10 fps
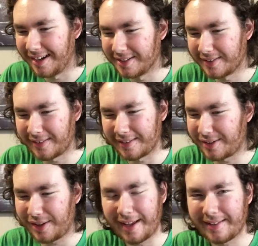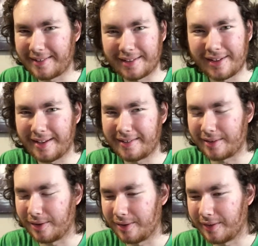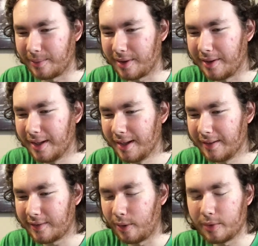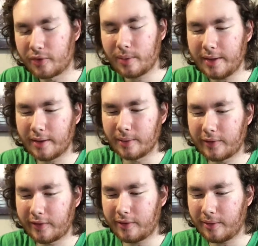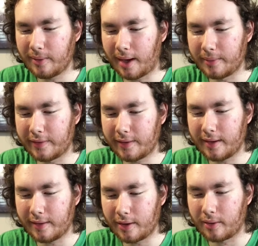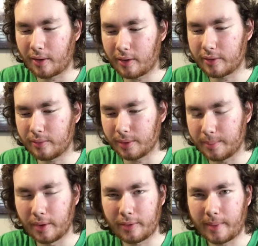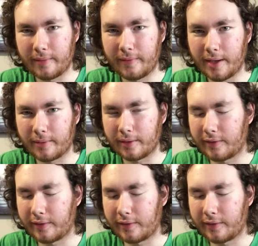Just a classic look as well. So between those two, I would say they're arguably both my favorites.